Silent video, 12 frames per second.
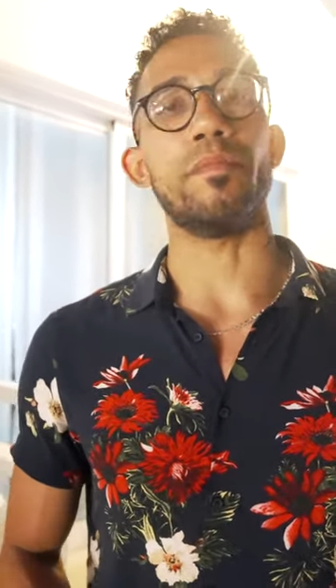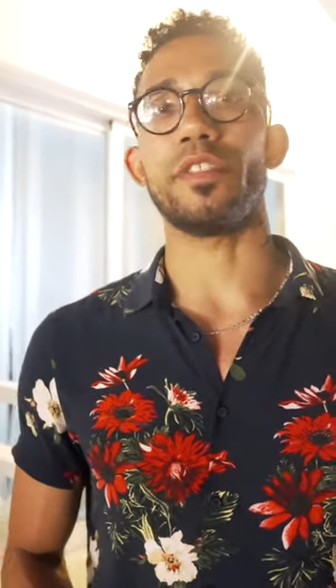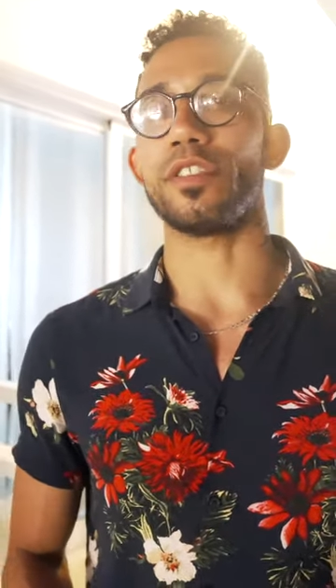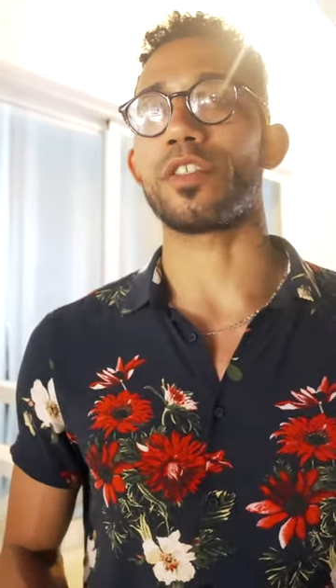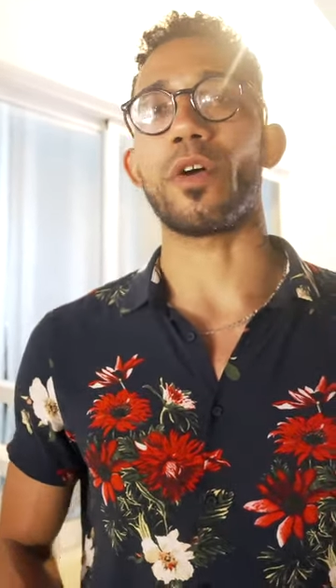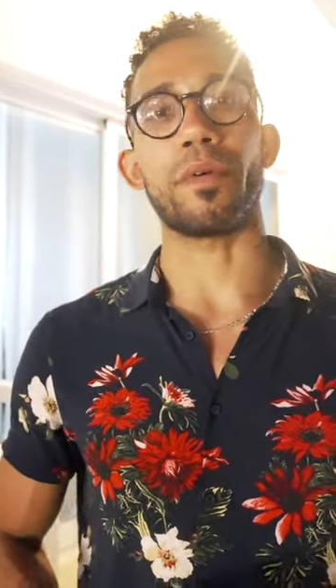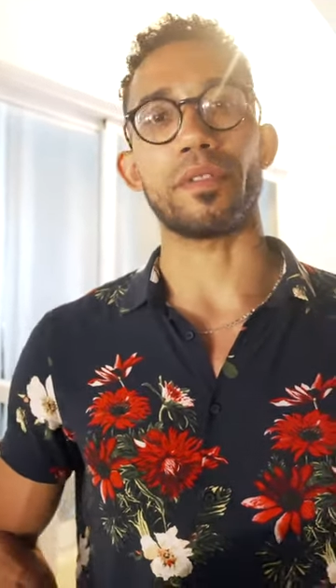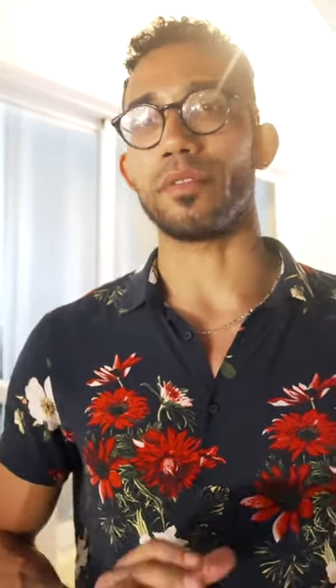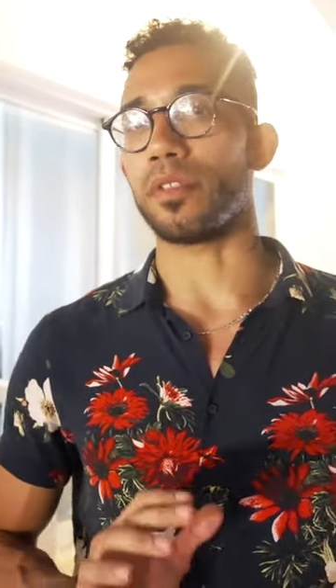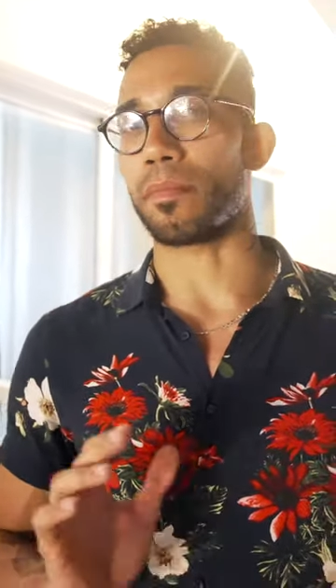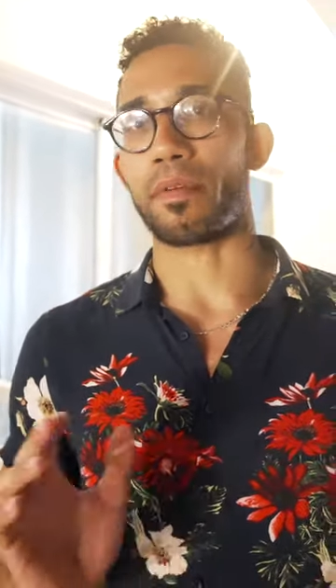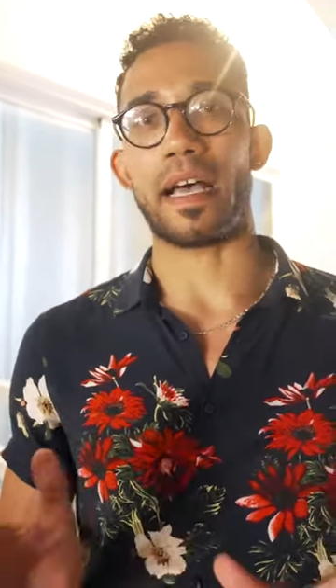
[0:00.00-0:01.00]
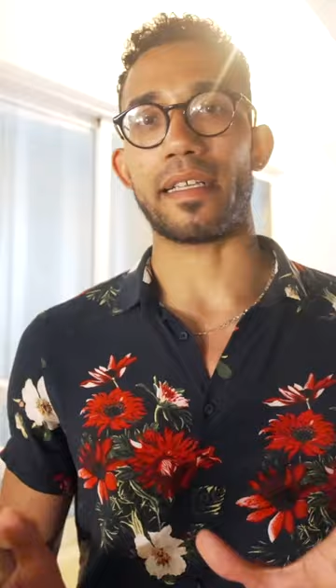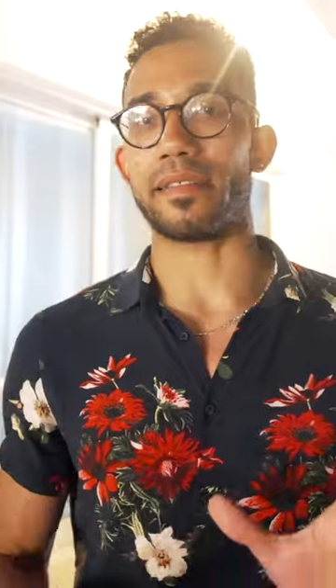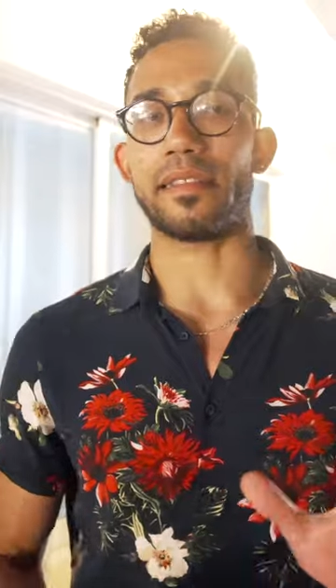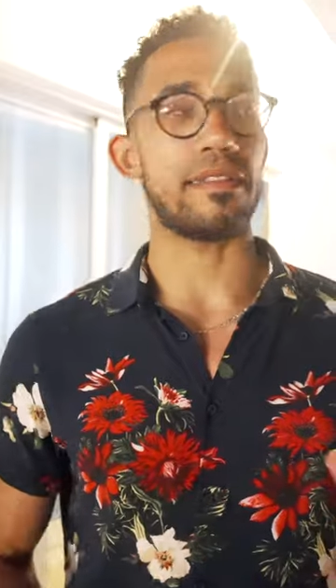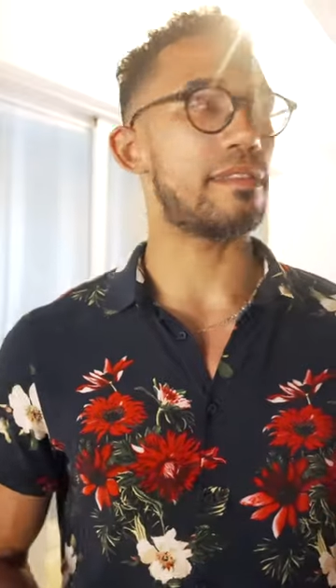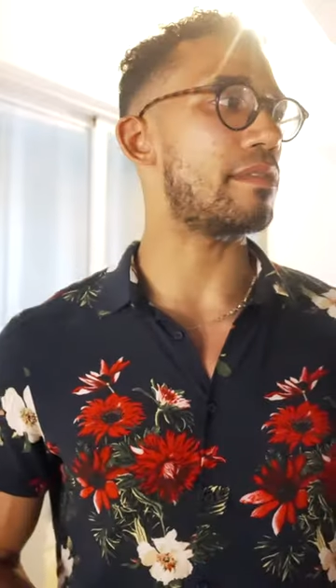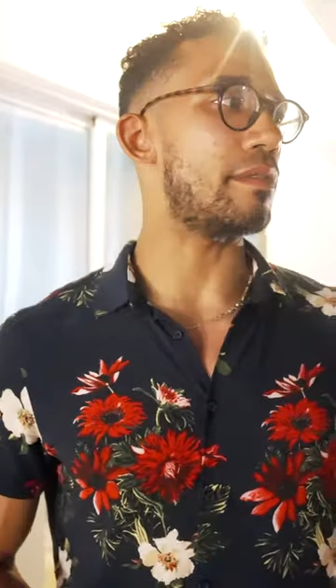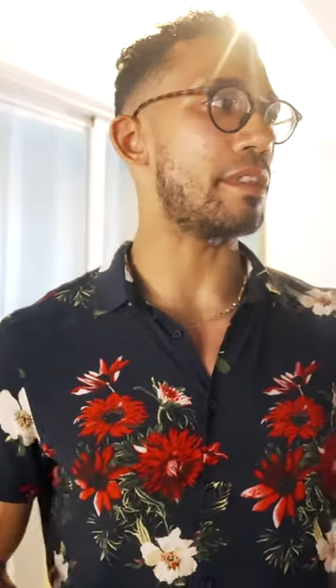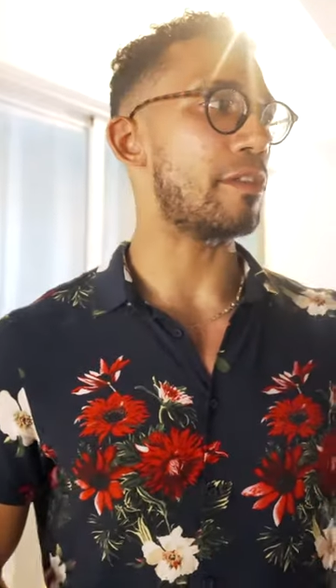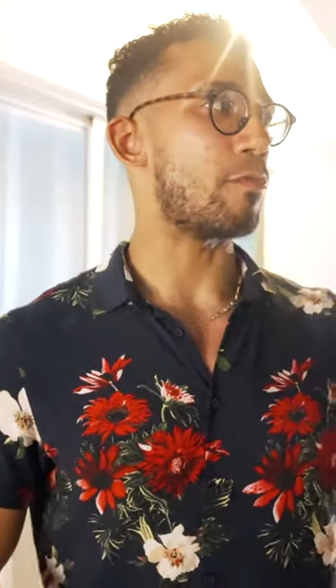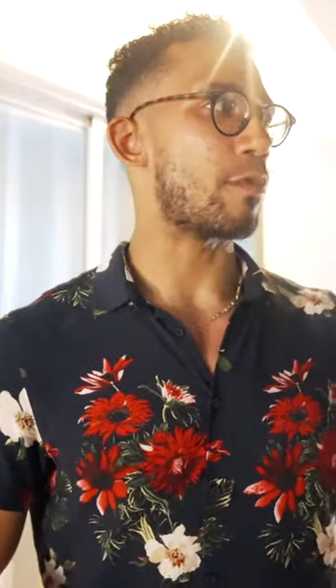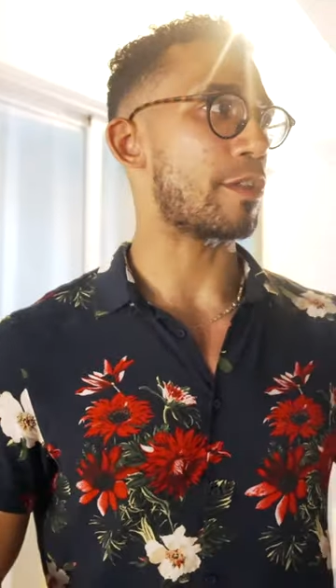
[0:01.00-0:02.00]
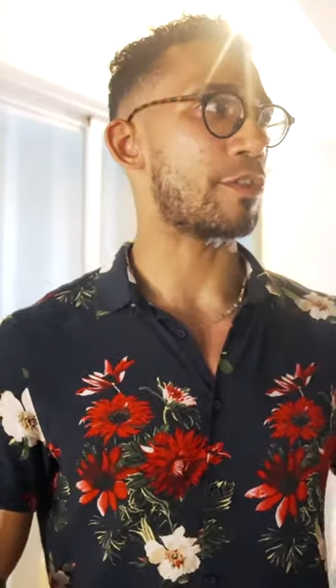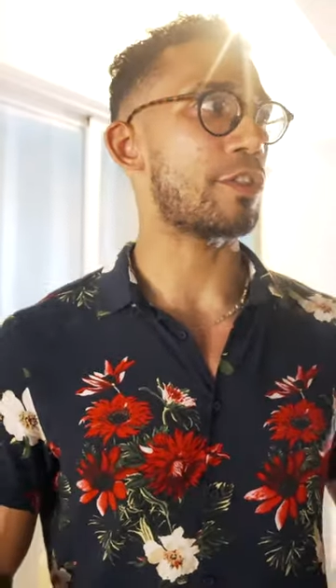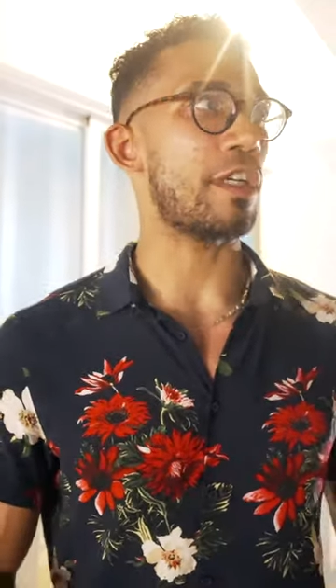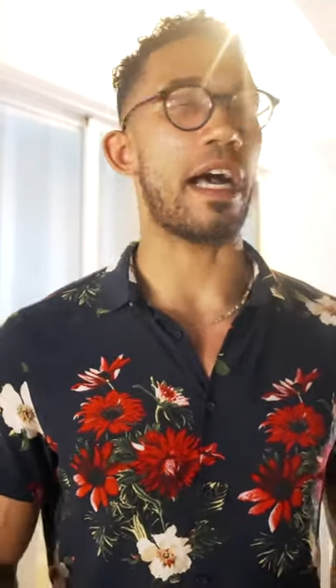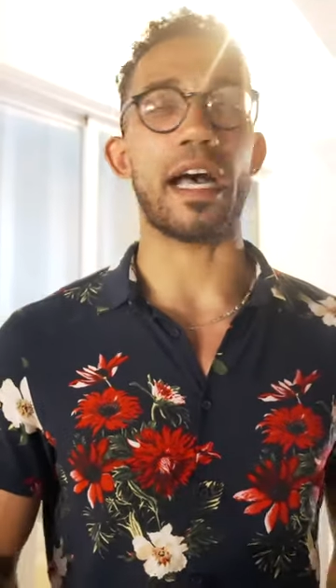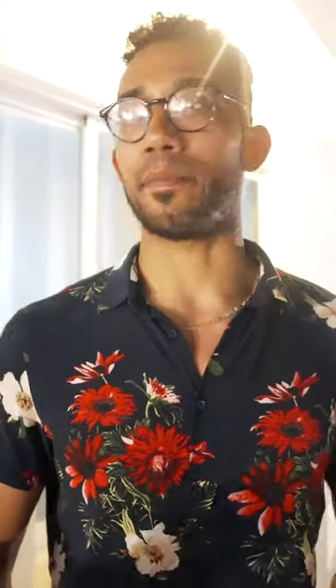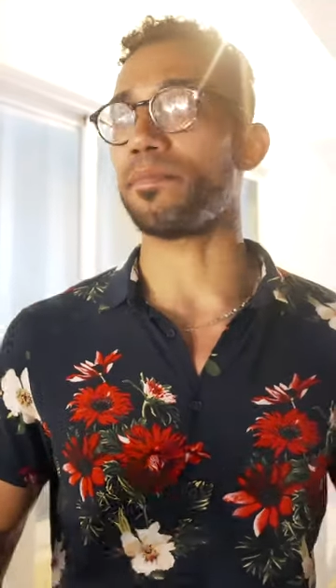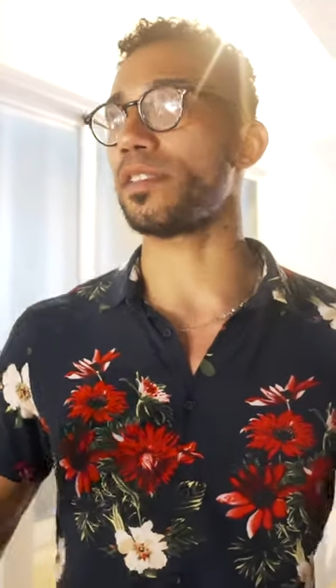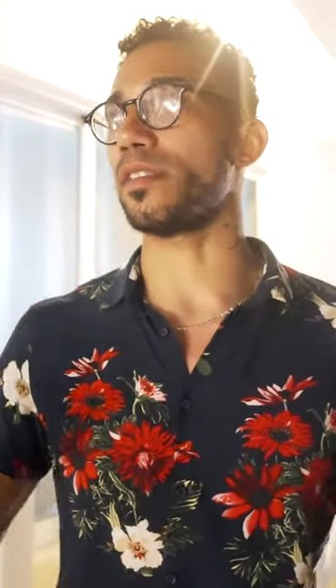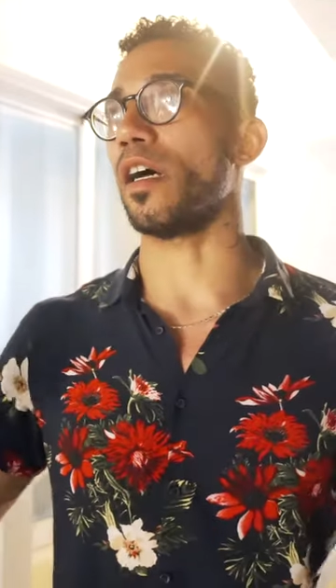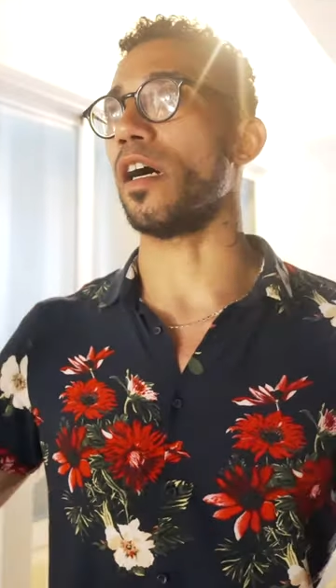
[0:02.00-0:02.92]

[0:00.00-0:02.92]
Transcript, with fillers: Just going through the process, doing the workshops,